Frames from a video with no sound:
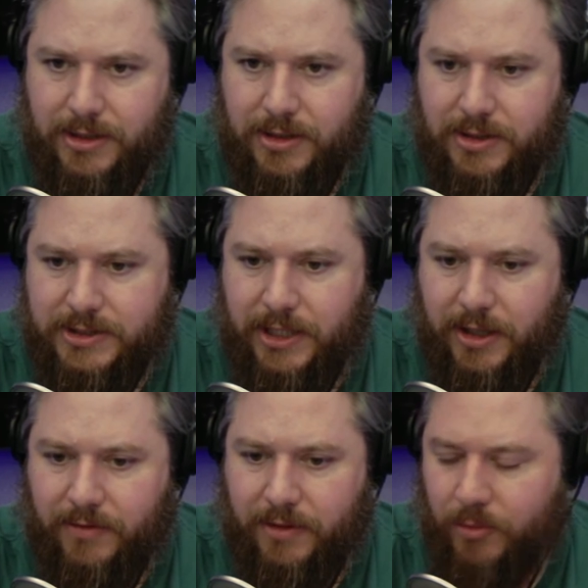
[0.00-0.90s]
because they
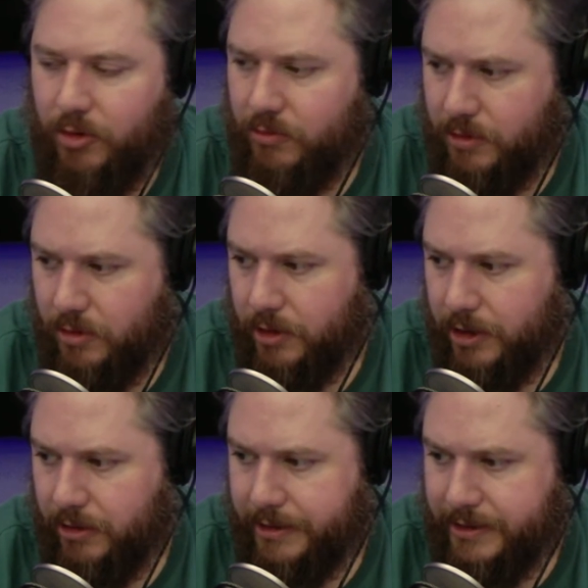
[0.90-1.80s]
lived in more rural
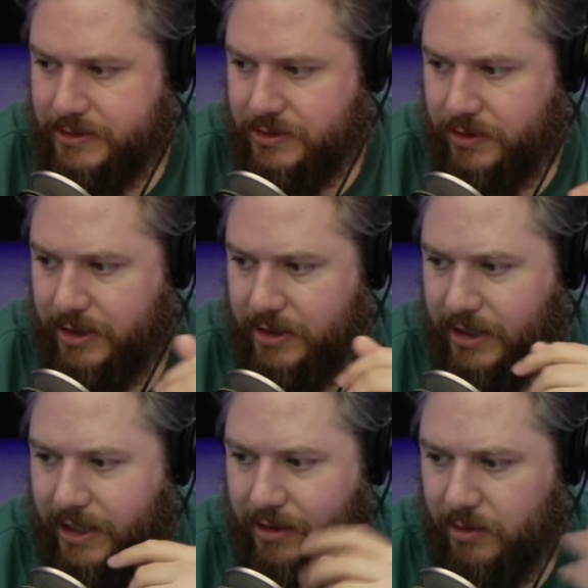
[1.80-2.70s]
areas, so they
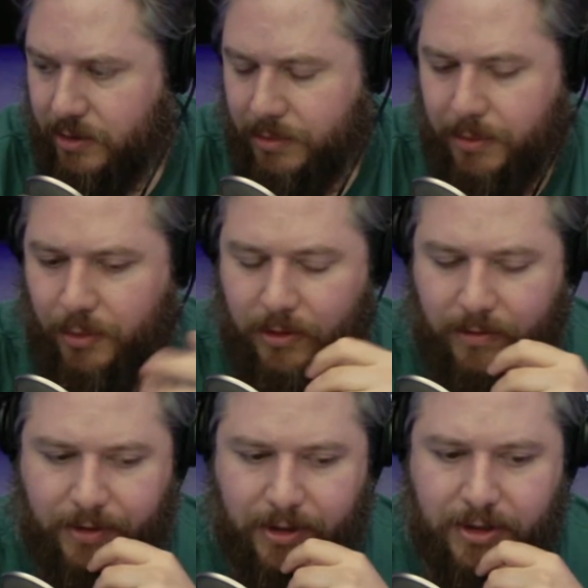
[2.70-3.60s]
had a little bit more
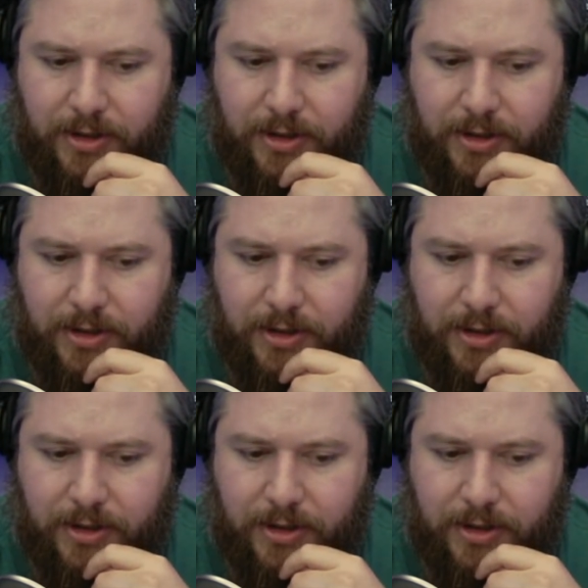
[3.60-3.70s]
of a